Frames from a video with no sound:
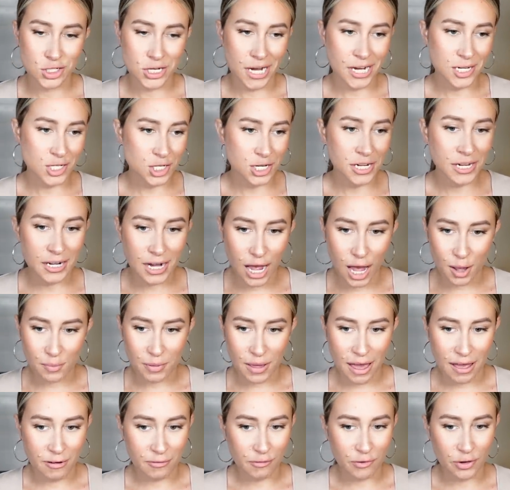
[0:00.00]
changing it up
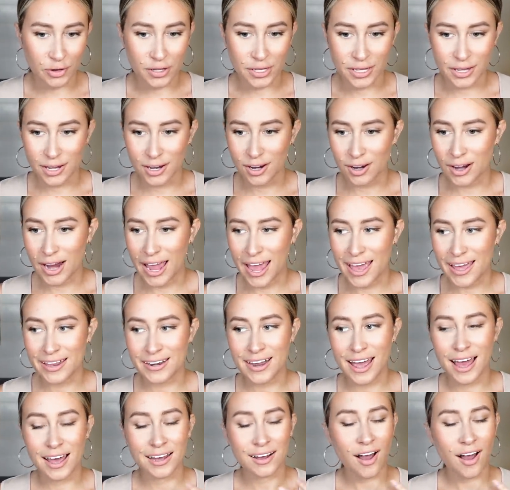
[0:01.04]
every year. And a